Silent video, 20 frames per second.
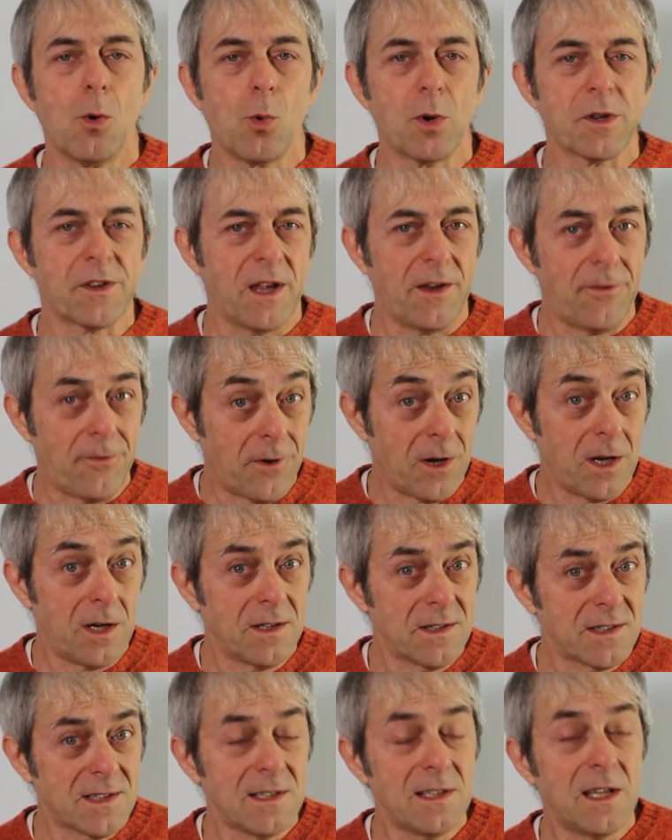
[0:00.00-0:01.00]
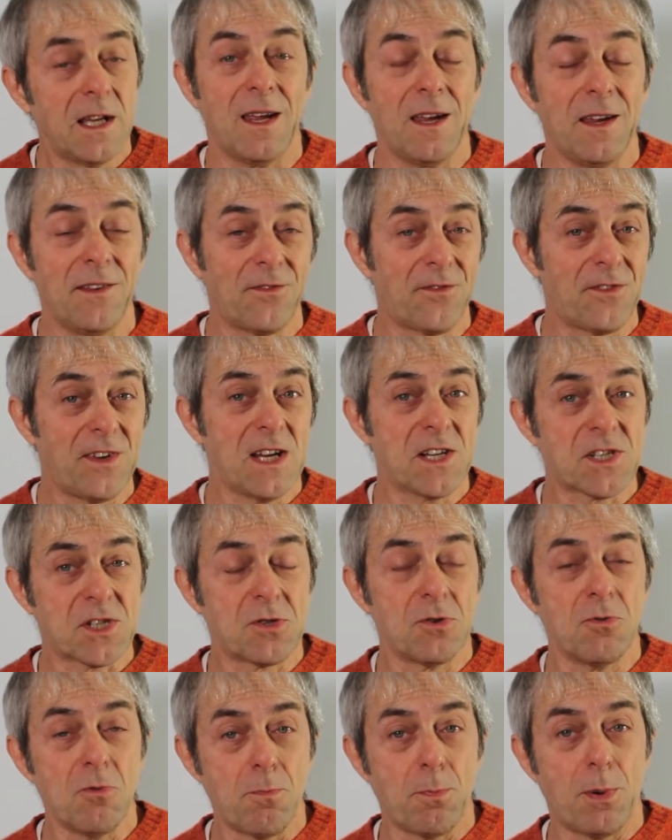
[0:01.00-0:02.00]
what I've learned in these
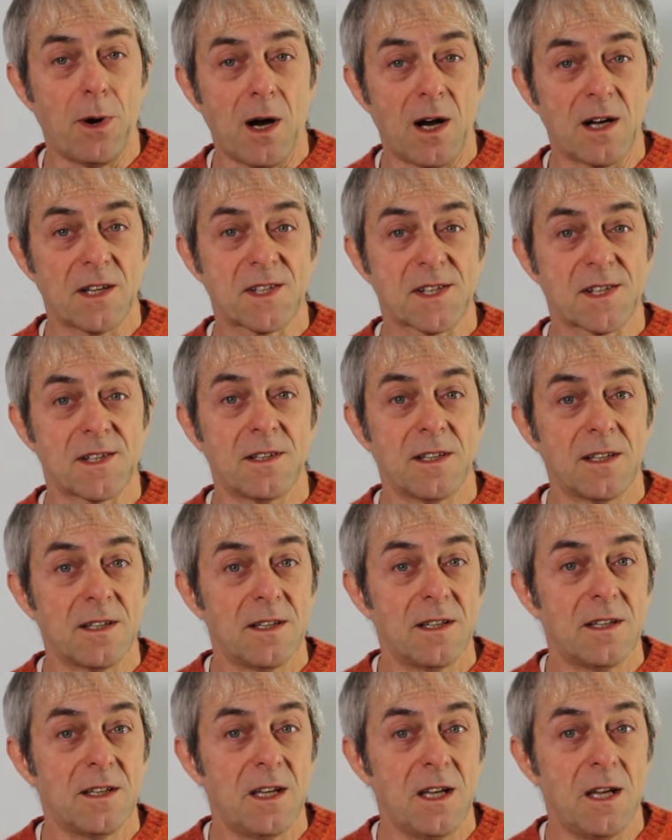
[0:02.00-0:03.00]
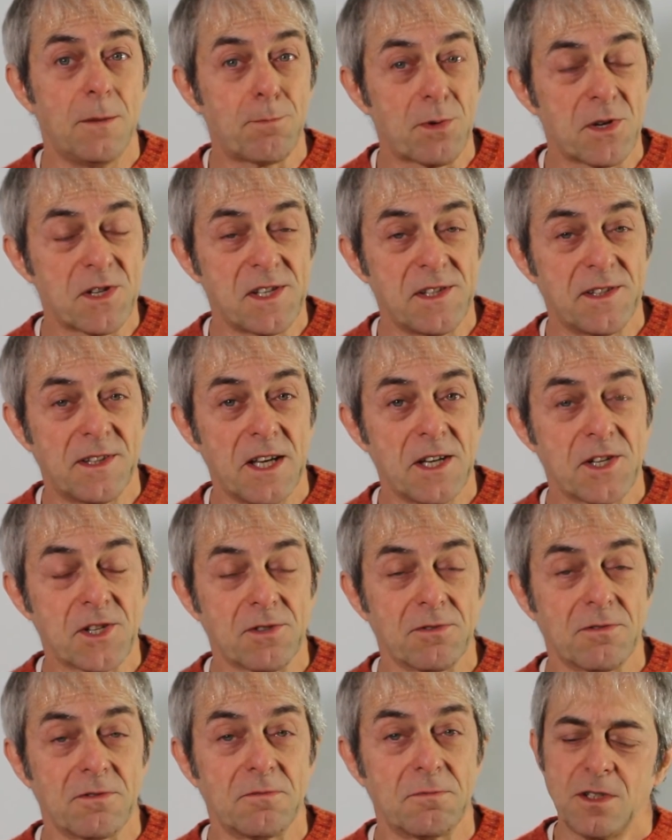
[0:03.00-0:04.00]
two parts
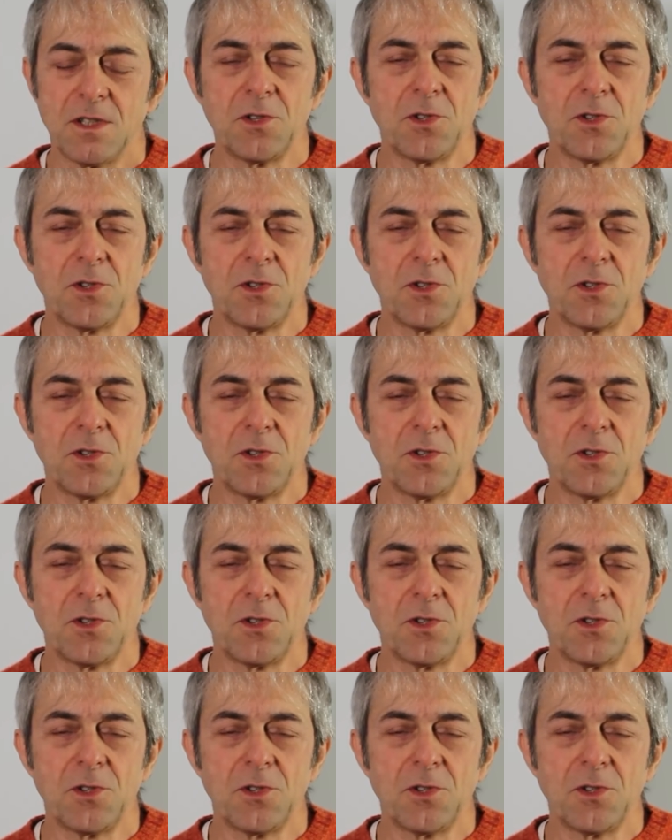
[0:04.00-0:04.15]
presentation.